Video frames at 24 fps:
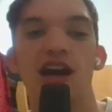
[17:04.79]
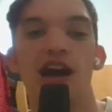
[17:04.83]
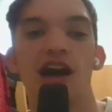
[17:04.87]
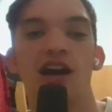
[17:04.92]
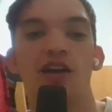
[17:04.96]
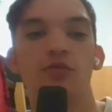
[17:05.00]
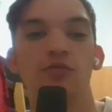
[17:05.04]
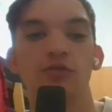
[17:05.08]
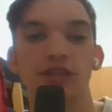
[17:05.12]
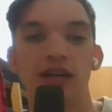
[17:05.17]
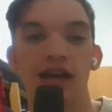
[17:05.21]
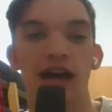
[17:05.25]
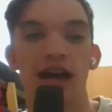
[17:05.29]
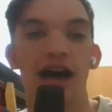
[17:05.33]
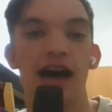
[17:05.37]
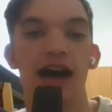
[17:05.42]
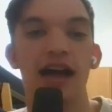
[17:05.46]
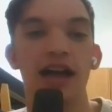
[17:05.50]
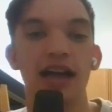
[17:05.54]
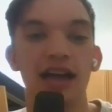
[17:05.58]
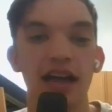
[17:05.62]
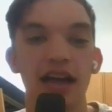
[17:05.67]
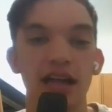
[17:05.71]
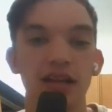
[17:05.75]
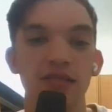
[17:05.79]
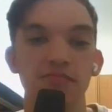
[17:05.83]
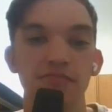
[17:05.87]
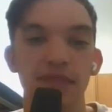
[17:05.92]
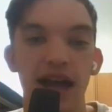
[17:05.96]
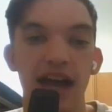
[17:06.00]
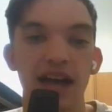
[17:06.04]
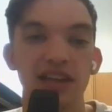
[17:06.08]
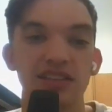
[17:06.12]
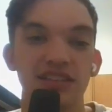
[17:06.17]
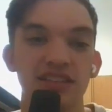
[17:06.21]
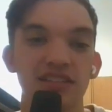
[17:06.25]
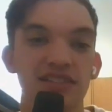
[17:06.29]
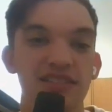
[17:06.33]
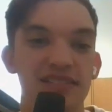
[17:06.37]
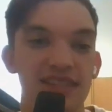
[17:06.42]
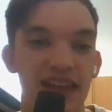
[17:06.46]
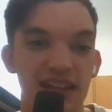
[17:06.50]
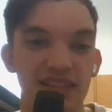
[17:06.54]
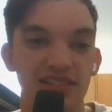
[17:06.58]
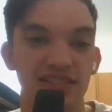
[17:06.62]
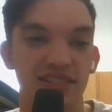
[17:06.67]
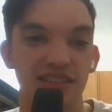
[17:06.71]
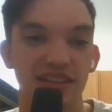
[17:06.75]
tackle with high-end mass and
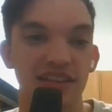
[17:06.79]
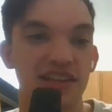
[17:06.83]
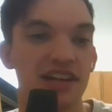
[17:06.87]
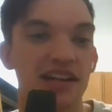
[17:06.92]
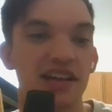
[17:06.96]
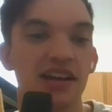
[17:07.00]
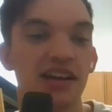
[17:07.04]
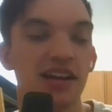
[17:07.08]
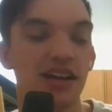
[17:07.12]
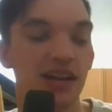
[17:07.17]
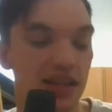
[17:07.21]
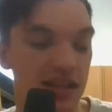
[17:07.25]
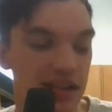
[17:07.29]
density.